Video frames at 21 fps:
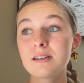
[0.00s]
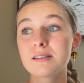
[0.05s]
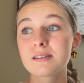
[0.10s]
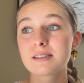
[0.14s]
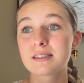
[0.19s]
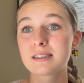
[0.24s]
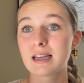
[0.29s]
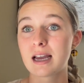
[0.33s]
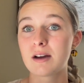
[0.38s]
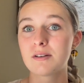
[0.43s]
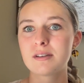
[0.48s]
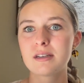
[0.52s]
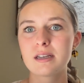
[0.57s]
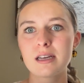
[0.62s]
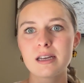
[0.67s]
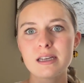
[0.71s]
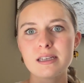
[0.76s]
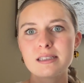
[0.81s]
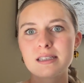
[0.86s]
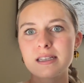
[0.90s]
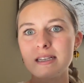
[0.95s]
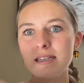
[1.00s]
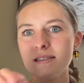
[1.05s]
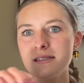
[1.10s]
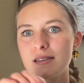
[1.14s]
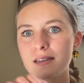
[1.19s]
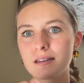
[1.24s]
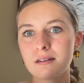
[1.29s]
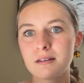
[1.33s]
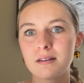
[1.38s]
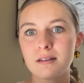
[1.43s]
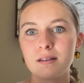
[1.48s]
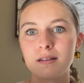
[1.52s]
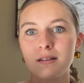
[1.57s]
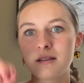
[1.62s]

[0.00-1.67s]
sound is easy.